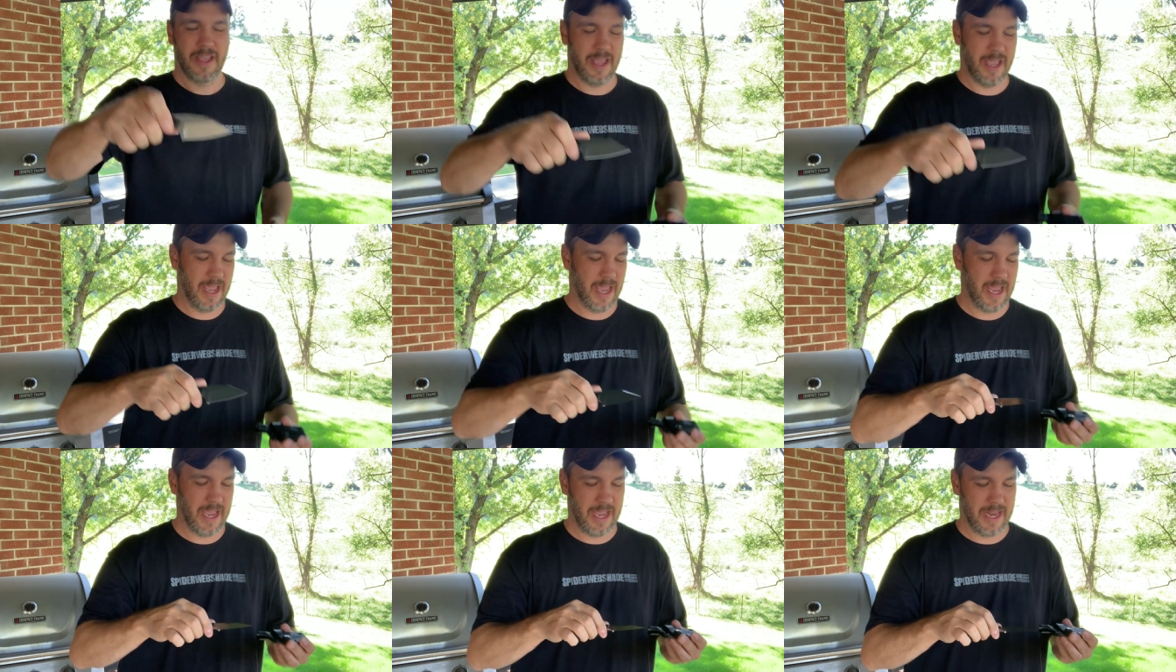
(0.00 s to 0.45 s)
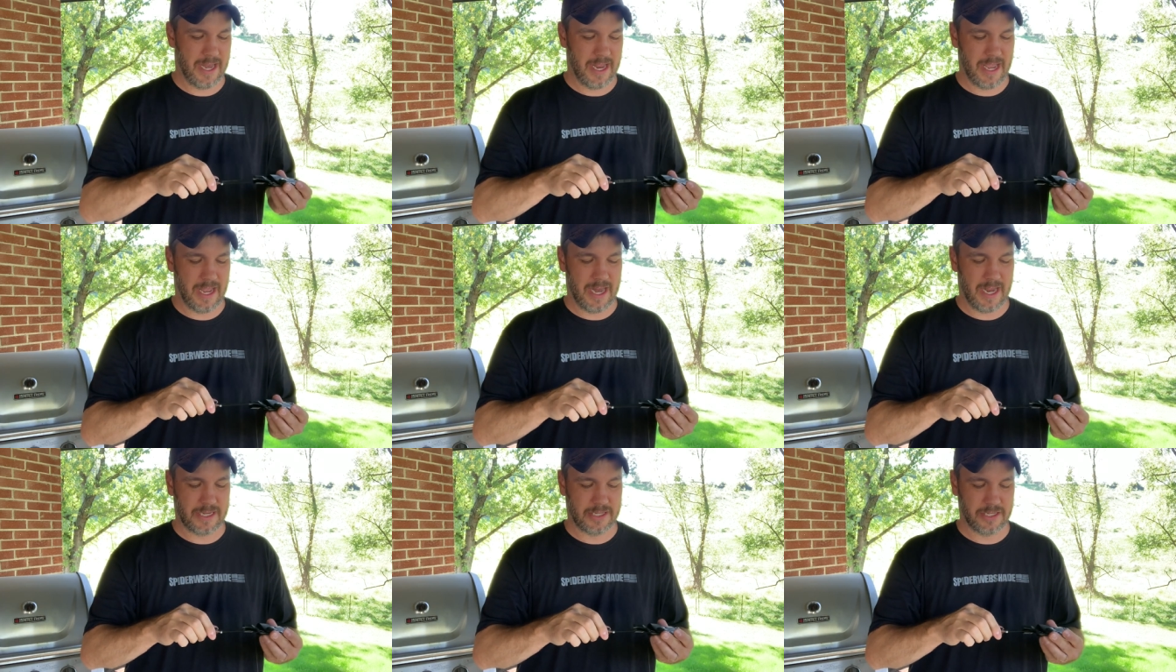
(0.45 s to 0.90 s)
And,
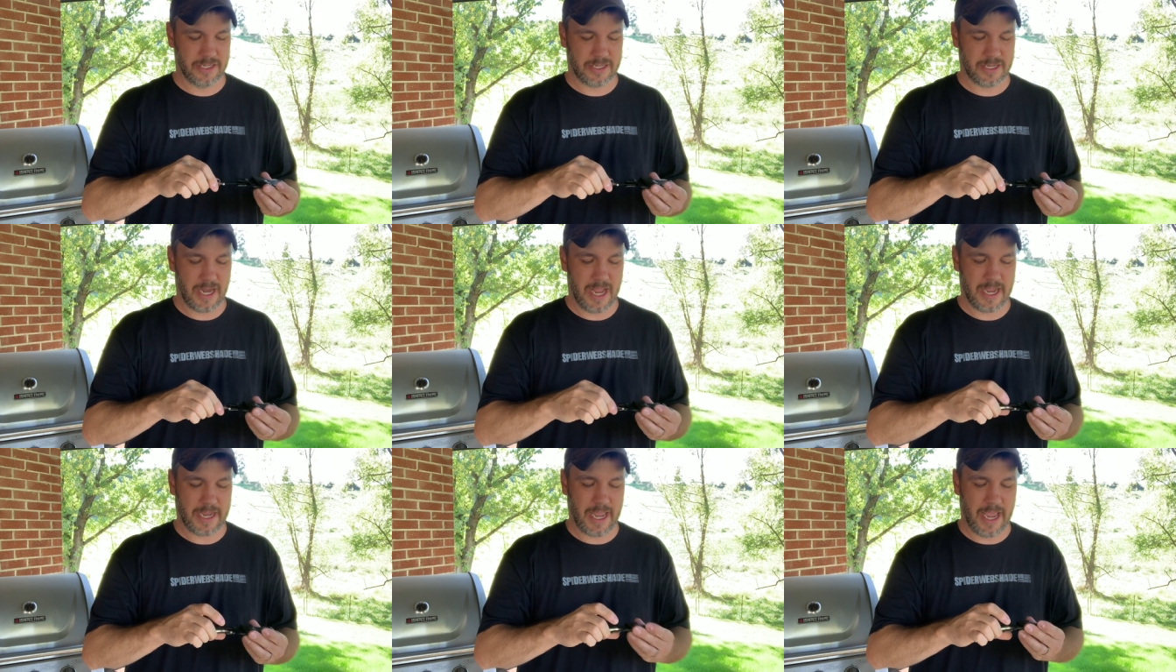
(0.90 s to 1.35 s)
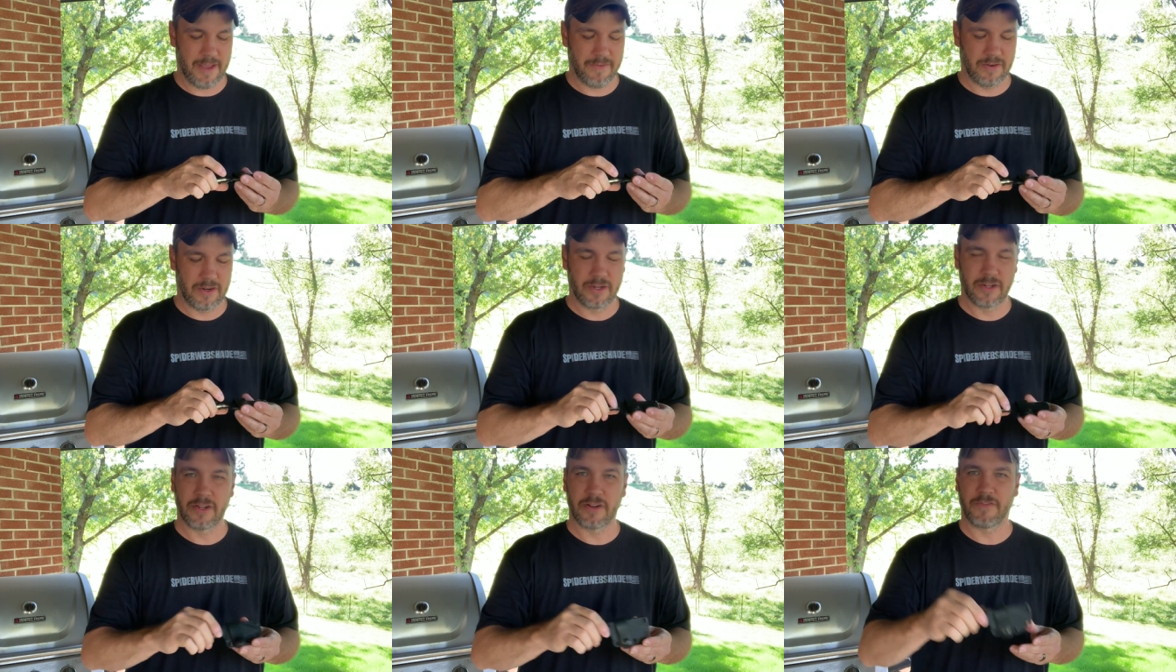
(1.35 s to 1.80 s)
and I just like having
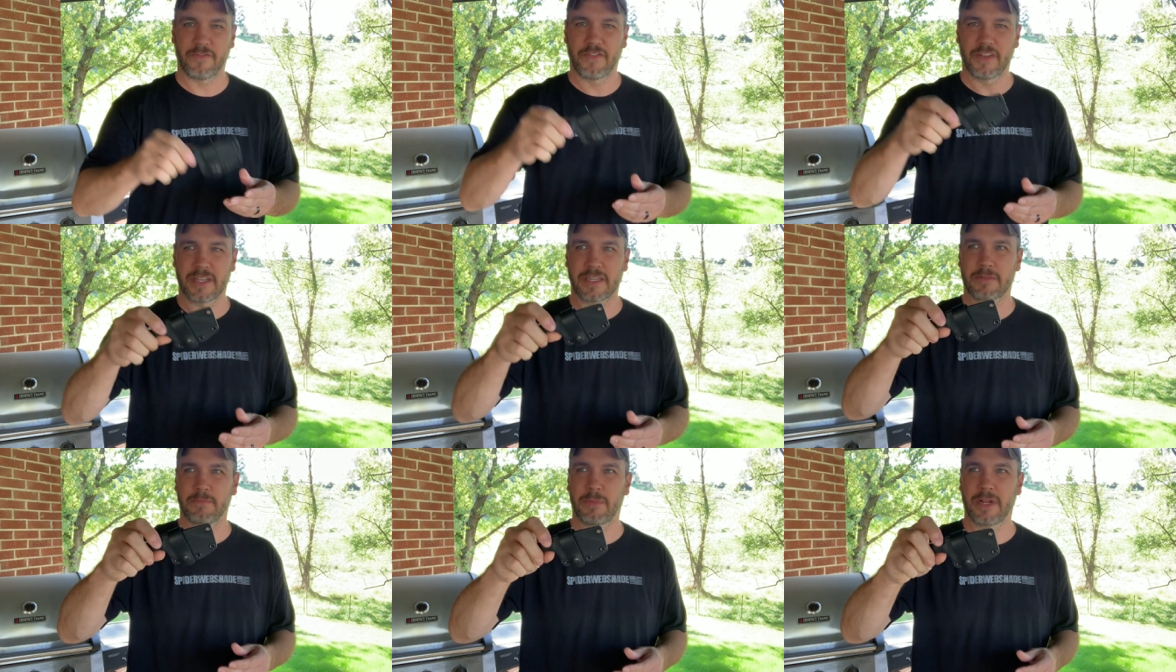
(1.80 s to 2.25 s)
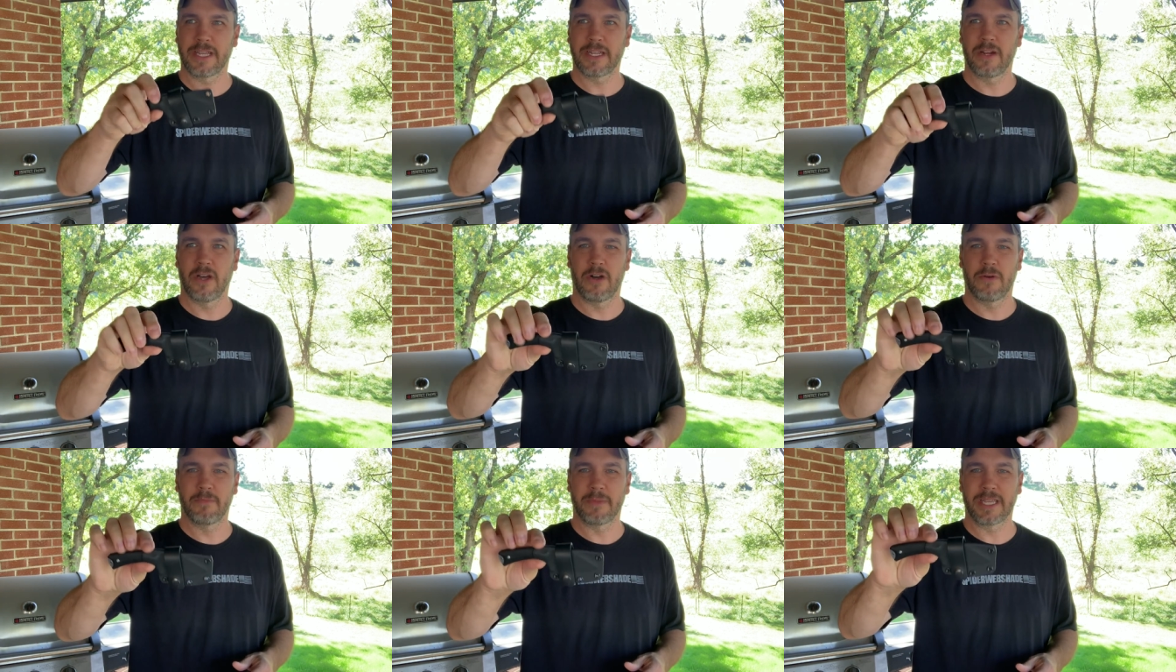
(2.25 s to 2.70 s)
a little fixed blade
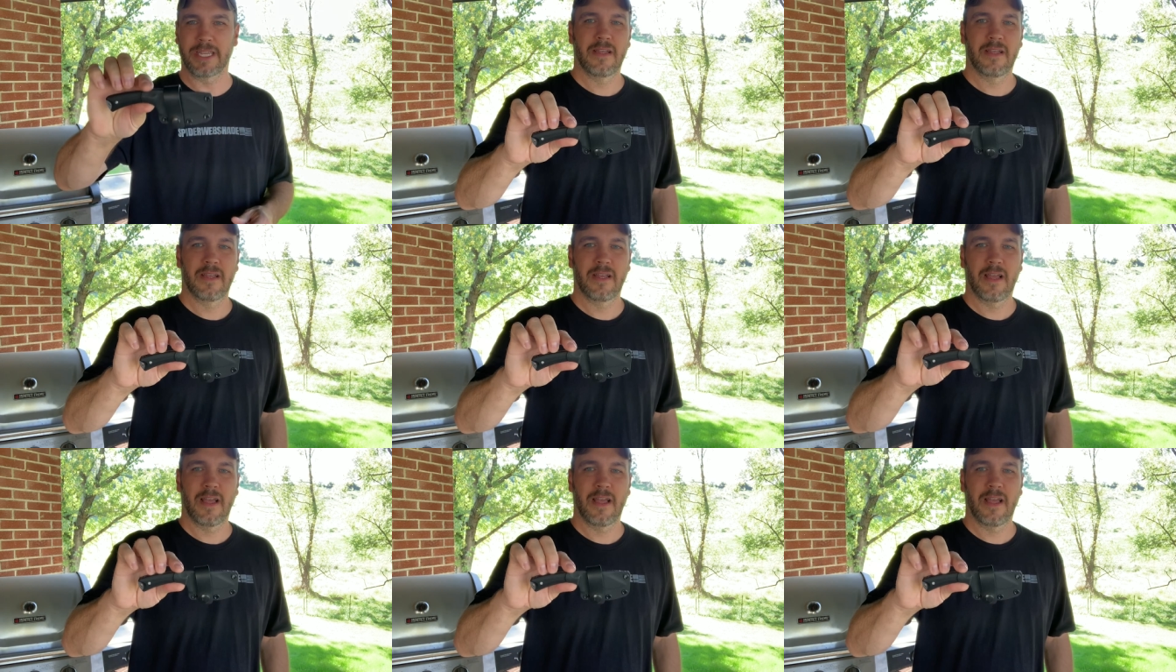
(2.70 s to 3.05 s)
on me.